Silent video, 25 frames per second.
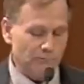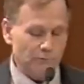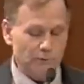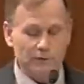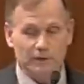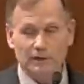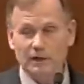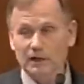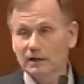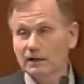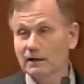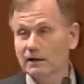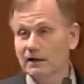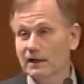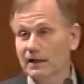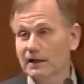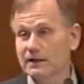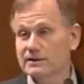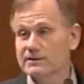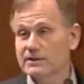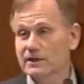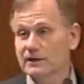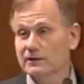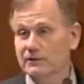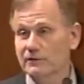of what
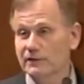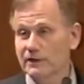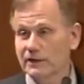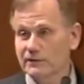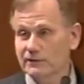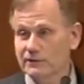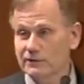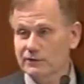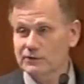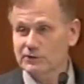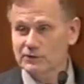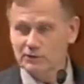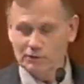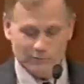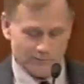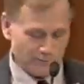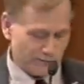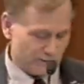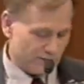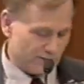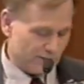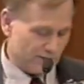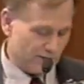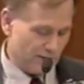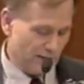lies underneath the
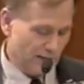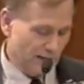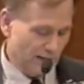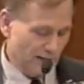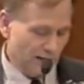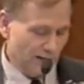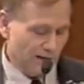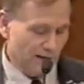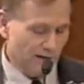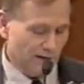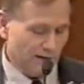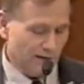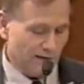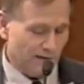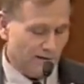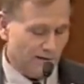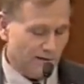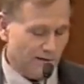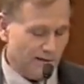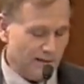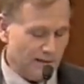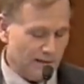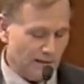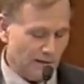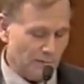surface
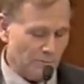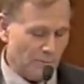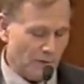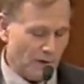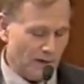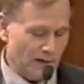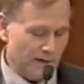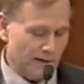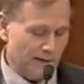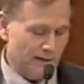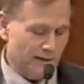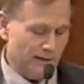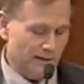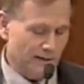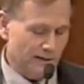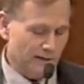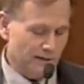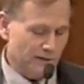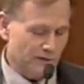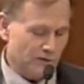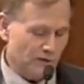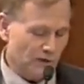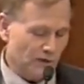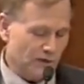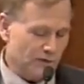uh, in our body.
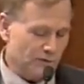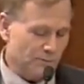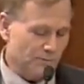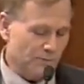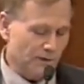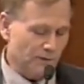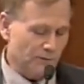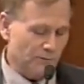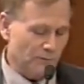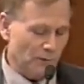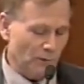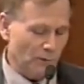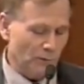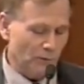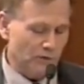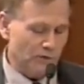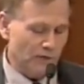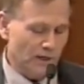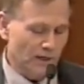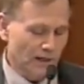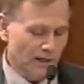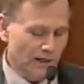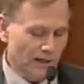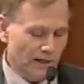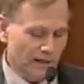Shakespeare wrote,
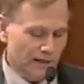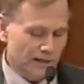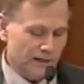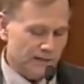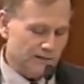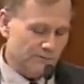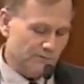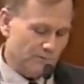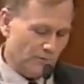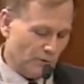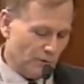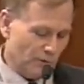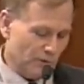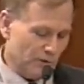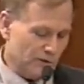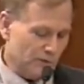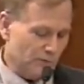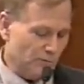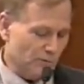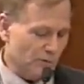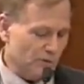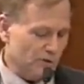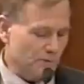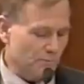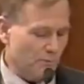"His
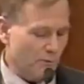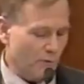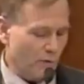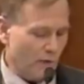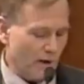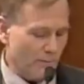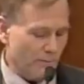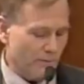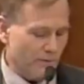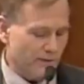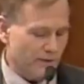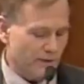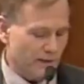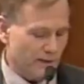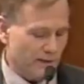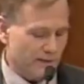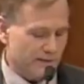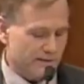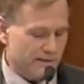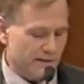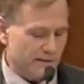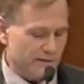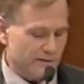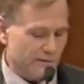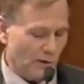voice was
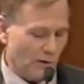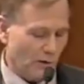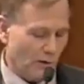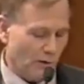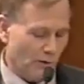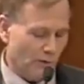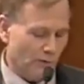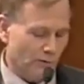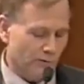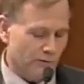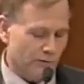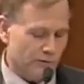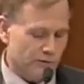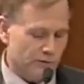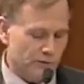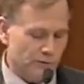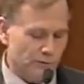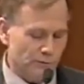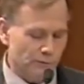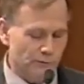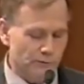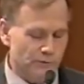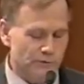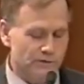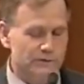properties as all the
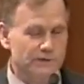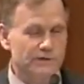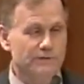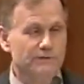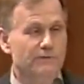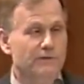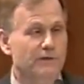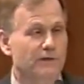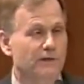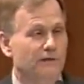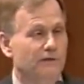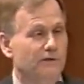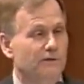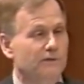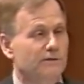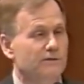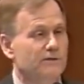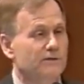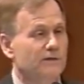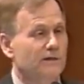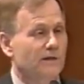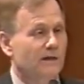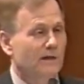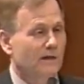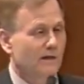tuned
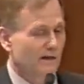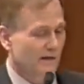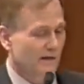spheres,"